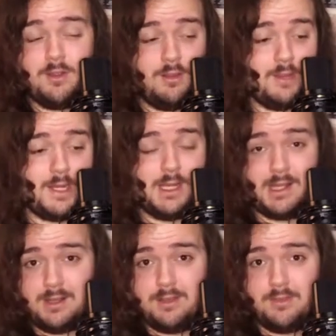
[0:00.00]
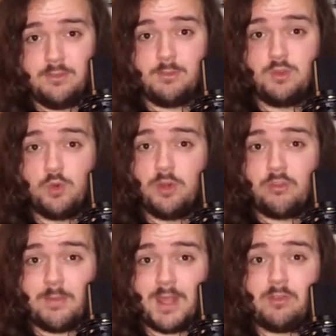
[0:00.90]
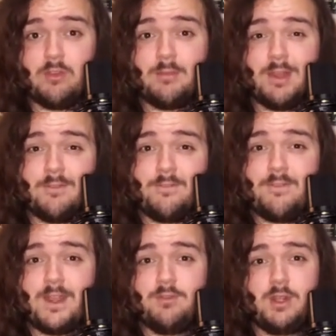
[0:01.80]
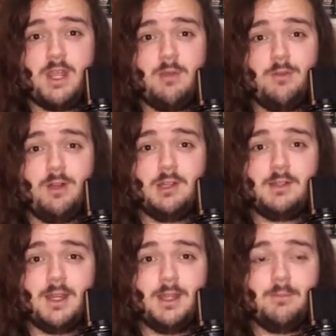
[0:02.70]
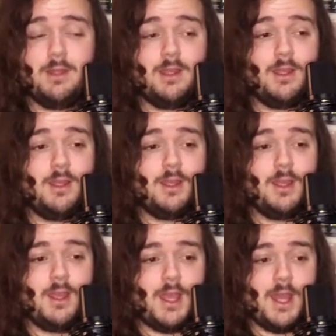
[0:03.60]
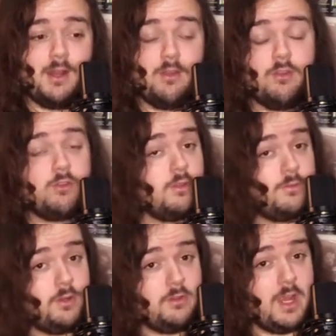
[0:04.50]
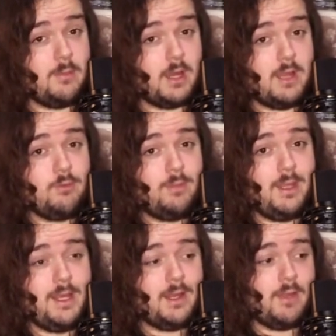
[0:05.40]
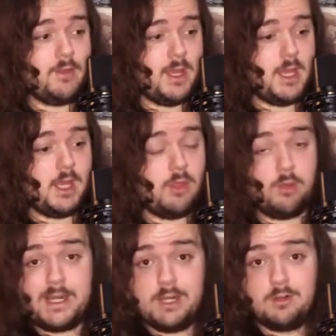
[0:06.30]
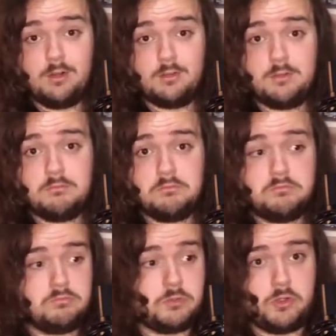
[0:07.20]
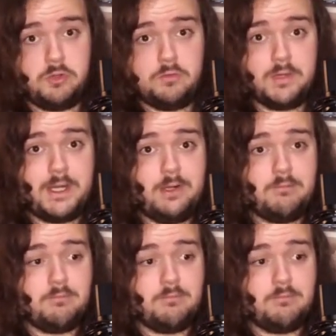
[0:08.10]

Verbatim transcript: looking into all of this. Majora's Mask is my favorite game of all time. And it's also the first game that I ever played as a uh, three-year-old. Couldn't read,